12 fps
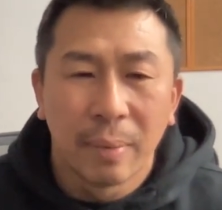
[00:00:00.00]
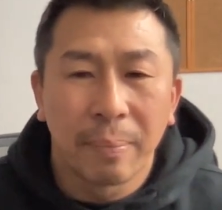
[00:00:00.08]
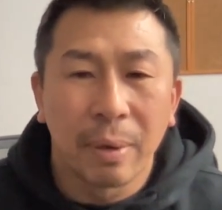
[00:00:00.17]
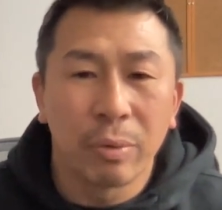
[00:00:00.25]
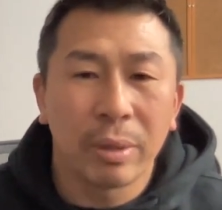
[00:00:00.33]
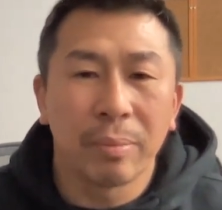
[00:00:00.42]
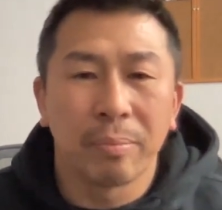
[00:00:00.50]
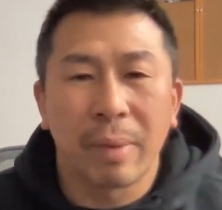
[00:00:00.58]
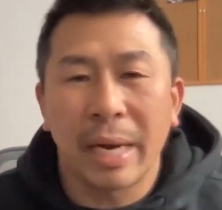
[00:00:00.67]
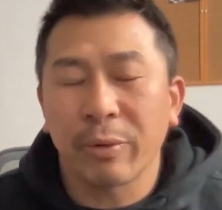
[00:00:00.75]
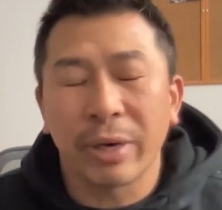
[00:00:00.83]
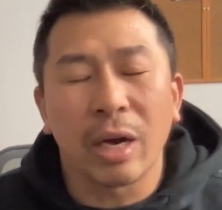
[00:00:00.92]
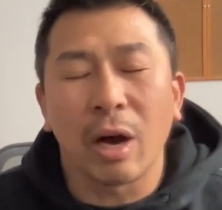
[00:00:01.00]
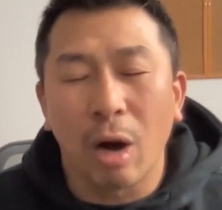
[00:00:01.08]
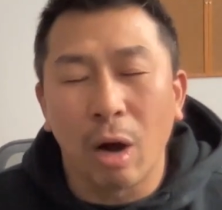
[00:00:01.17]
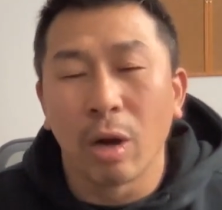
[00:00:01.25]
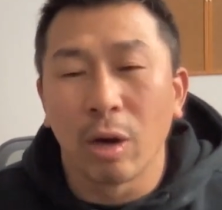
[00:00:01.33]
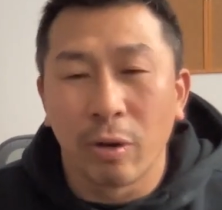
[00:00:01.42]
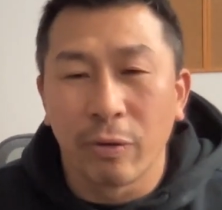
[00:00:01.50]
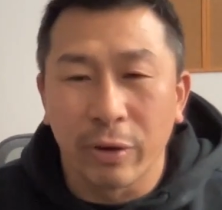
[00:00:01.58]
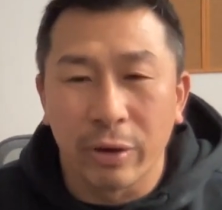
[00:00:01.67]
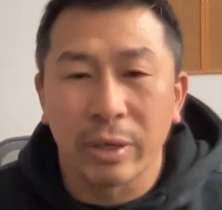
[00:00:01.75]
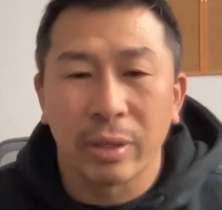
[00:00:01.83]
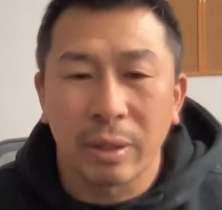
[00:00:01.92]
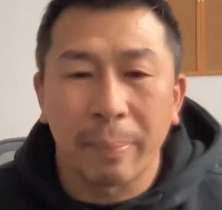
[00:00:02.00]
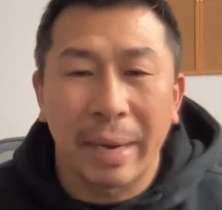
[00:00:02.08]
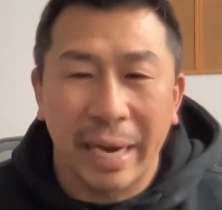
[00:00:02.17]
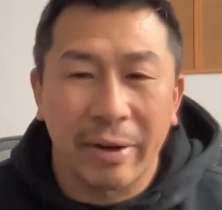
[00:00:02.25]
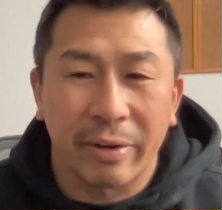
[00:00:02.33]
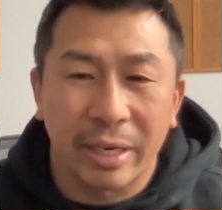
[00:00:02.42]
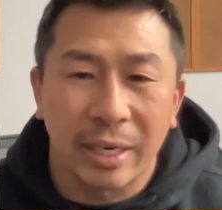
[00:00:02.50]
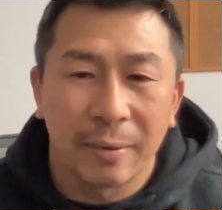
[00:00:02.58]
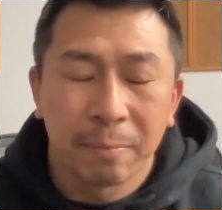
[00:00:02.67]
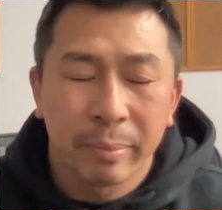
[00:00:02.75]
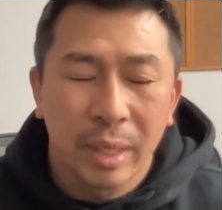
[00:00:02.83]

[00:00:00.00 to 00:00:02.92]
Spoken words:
but we migrated all over the Bay Area.